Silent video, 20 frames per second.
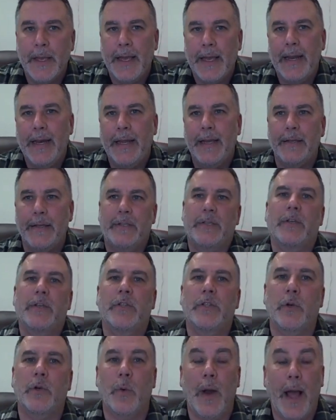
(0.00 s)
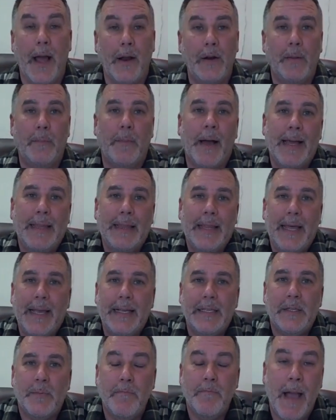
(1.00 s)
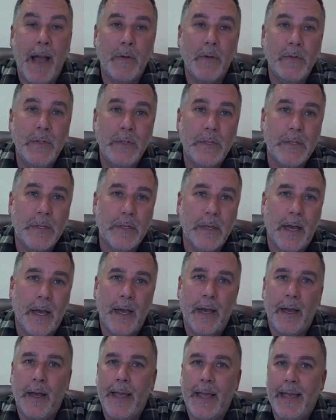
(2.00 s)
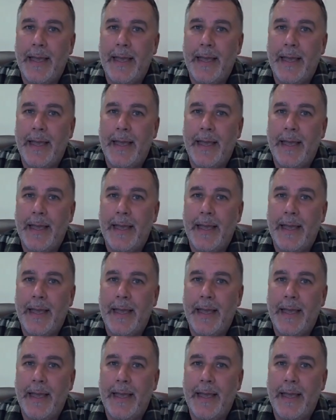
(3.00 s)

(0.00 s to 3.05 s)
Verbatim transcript: It is surrounded by lakes, mountains, uh,